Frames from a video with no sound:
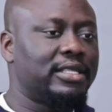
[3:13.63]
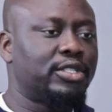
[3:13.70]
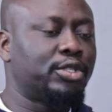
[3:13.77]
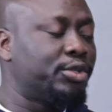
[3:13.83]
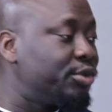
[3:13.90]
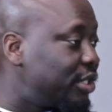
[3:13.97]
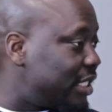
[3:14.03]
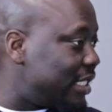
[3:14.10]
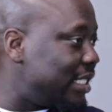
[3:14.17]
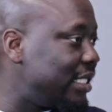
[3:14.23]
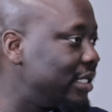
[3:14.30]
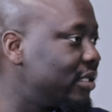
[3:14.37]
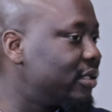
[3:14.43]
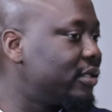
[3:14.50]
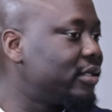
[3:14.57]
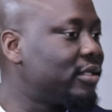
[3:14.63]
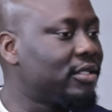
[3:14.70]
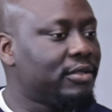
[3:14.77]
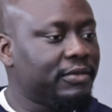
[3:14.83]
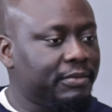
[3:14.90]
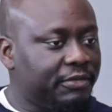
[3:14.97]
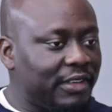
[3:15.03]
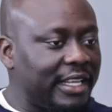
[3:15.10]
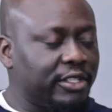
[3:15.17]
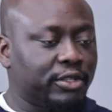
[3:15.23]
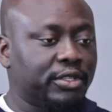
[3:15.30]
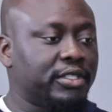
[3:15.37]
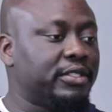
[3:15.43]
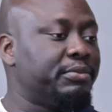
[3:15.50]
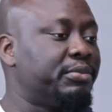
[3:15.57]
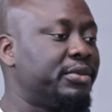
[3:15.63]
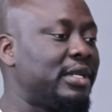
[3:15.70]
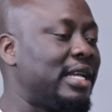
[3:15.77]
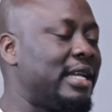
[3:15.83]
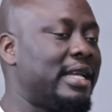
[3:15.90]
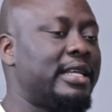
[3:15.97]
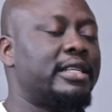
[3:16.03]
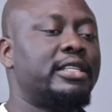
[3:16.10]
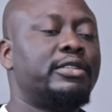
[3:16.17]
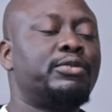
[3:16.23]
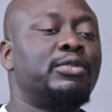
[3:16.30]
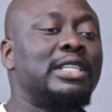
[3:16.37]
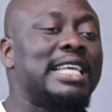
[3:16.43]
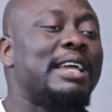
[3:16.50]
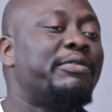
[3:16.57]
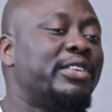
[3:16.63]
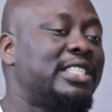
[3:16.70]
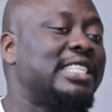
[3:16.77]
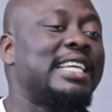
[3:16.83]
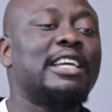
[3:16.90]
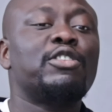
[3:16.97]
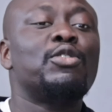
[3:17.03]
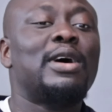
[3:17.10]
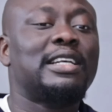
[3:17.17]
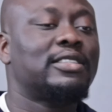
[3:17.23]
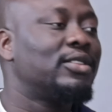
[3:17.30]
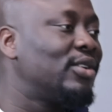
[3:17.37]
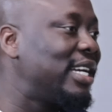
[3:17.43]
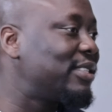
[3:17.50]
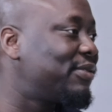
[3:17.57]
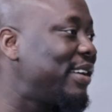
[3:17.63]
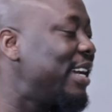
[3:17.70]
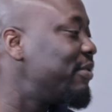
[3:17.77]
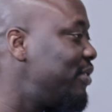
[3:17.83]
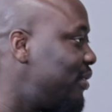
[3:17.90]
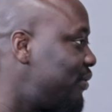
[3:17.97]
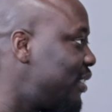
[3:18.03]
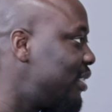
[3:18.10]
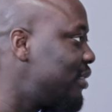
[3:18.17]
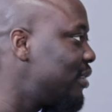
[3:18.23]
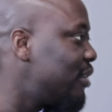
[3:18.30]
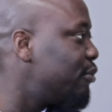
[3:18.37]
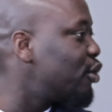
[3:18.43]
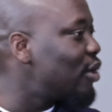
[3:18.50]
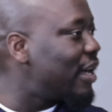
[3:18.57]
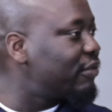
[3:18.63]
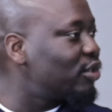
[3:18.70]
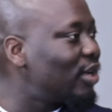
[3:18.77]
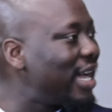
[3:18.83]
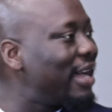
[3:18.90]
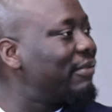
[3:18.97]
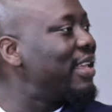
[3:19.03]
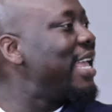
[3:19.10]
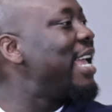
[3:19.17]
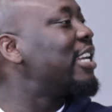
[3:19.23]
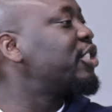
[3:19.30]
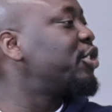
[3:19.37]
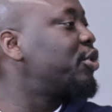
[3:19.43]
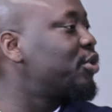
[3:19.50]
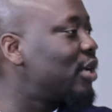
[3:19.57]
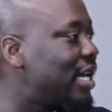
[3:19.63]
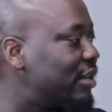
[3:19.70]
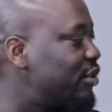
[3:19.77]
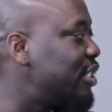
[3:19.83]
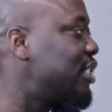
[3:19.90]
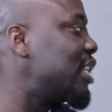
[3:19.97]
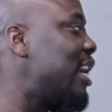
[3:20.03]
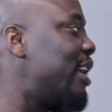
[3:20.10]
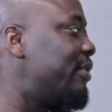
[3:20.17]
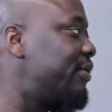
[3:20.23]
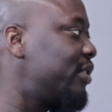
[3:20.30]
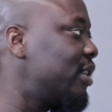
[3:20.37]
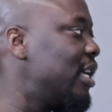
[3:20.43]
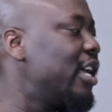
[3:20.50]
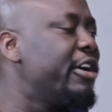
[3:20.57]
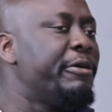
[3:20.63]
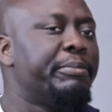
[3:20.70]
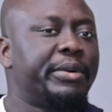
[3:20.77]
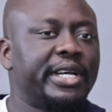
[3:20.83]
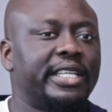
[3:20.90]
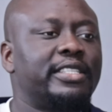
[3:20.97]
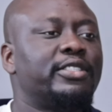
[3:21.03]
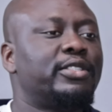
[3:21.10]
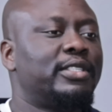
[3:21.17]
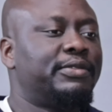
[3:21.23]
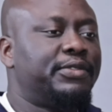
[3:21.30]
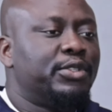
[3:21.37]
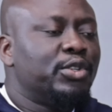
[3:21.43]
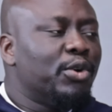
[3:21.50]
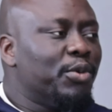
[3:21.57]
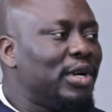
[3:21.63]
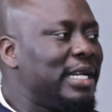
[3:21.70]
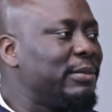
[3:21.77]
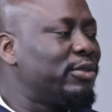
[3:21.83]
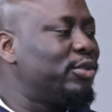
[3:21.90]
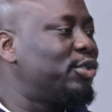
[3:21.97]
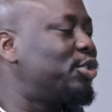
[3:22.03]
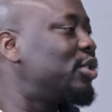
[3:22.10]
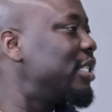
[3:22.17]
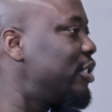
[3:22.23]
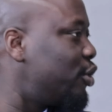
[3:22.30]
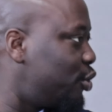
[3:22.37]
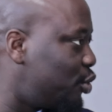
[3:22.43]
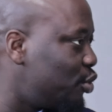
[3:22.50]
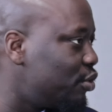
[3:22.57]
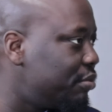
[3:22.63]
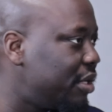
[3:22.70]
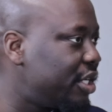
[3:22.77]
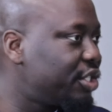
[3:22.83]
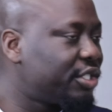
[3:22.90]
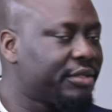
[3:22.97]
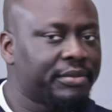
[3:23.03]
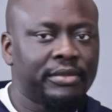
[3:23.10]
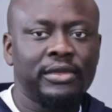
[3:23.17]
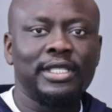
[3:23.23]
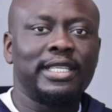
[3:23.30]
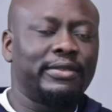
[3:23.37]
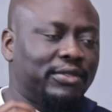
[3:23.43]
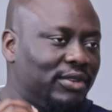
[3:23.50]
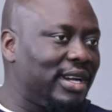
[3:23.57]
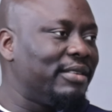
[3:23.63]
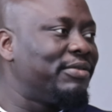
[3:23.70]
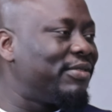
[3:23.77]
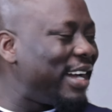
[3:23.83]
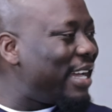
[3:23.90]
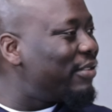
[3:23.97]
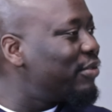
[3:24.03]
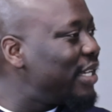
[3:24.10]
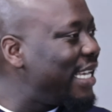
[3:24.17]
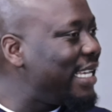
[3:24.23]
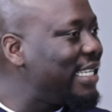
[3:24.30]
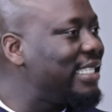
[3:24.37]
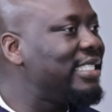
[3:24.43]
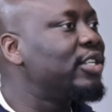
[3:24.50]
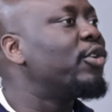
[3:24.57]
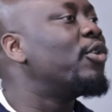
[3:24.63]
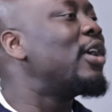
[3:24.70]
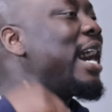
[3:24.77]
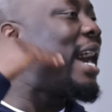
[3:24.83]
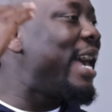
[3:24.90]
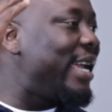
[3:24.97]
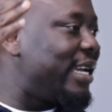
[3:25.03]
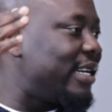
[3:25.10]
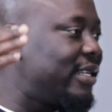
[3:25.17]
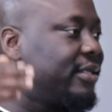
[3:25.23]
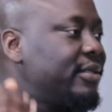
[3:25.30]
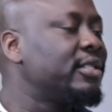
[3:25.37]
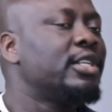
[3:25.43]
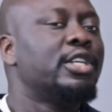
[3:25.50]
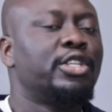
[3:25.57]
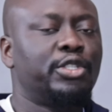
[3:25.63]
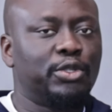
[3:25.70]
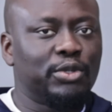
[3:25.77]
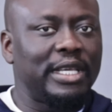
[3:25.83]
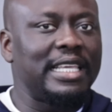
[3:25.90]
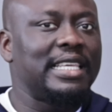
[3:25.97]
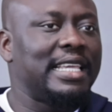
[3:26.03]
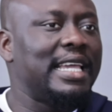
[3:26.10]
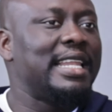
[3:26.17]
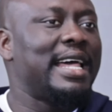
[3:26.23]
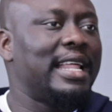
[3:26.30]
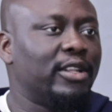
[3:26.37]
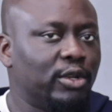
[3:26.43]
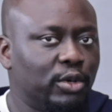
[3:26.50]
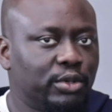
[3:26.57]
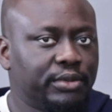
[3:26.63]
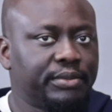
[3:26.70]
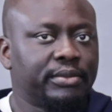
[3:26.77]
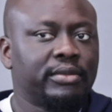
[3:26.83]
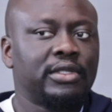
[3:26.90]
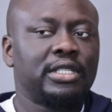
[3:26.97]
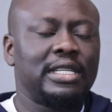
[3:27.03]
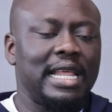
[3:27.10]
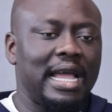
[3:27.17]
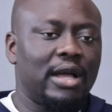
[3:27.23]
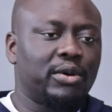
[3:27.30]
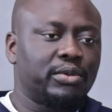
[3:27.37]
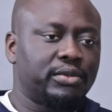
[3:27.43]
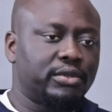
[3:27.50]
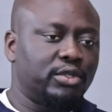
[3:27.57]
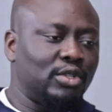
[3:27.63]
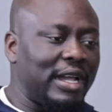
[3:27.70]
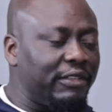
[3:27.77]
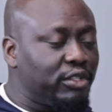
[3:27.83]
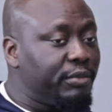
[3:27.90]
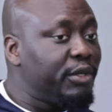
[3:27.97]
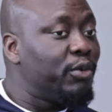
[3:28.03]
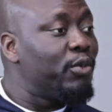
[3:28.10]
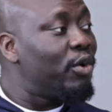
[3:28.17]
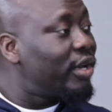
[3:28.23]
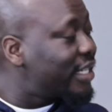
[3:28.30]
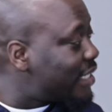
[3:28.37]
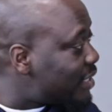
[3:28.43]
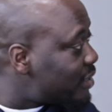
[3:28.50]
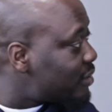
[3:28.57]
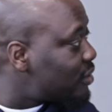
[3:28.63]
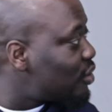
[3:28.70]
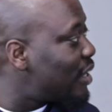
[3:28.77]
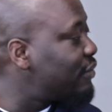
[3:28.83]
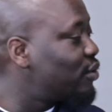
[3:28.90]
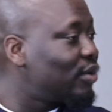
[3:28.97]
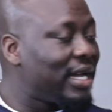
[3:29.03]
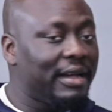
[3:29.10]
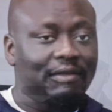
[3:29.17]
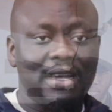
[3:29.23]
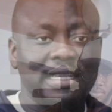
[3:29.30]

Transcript: scrutiny versus really FHA can go as low as 550, but you have to have extra reserve. But if you don't want them to stress you too much, if you have 580 or higher, you can get that loan. Now, you have to be working. You have to have